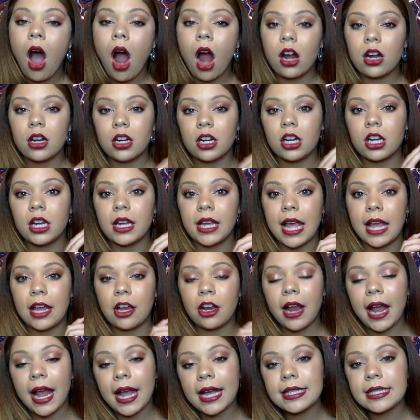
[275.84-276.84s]
harder to get
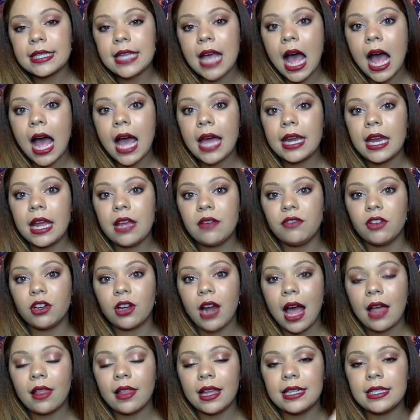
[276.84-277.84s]
your hands on. If you're
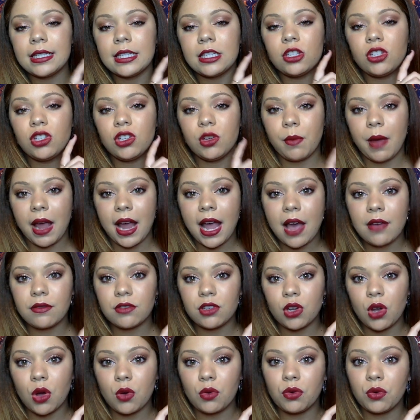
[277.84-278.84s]
not licensed, you might have
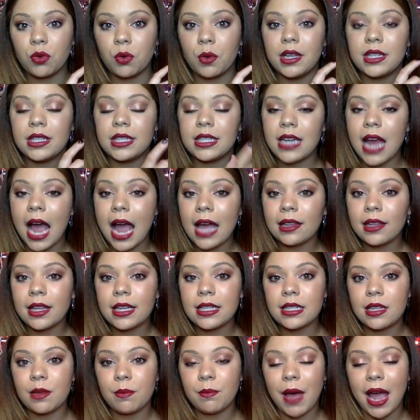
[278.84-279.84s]
to go through a
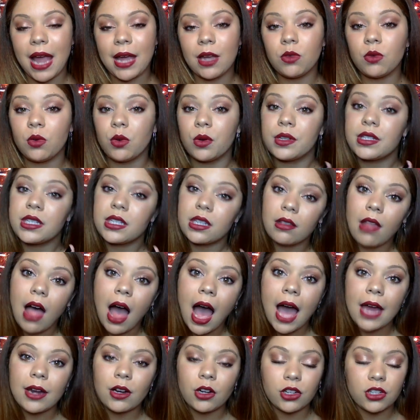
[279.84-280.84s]
stylist and buy it through a
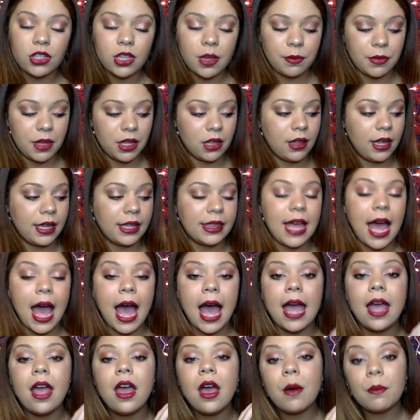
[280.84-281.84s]
salon or something like
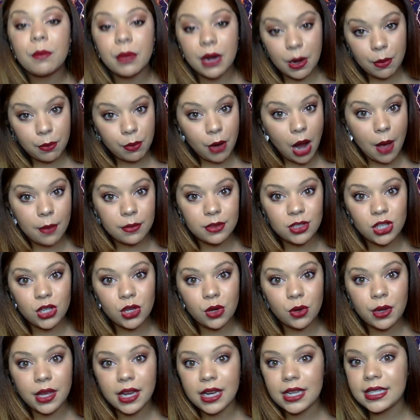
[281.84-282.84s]
that, but I promise
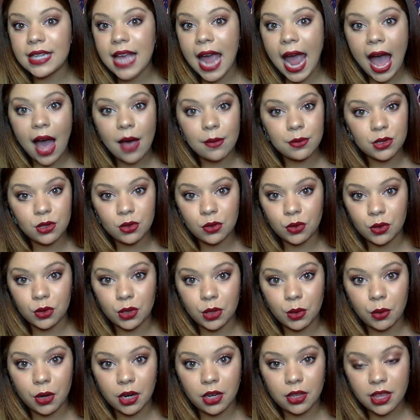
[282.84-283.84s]
you it is
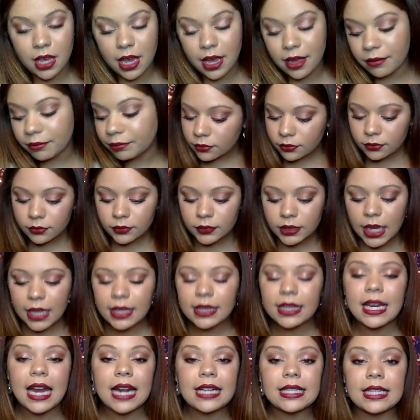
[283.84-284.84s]
absolutely worth it.
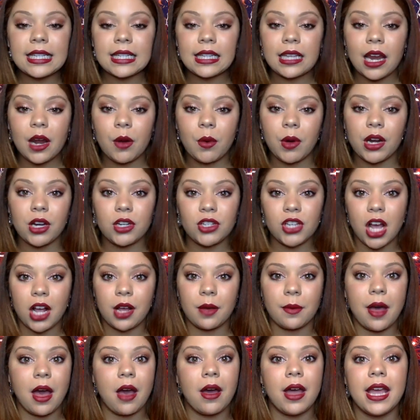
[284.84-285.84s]
The next thing that I want to talk
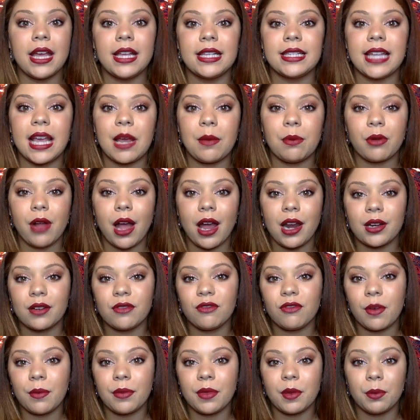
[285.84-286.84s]
about is a product
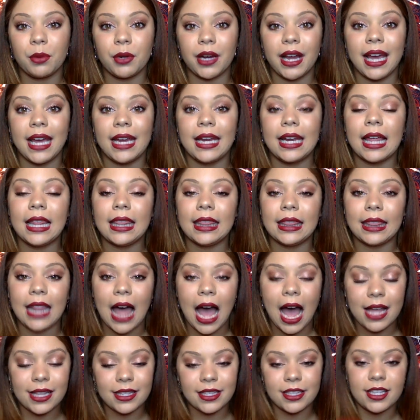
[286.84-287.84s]
from the brand
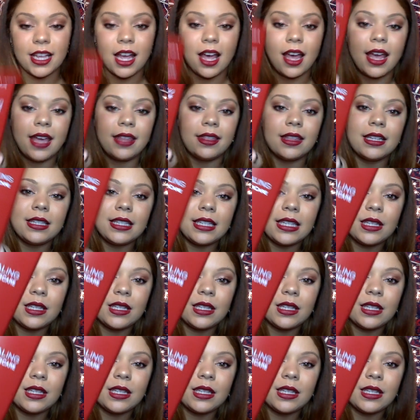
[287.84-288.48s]
Lanza, and this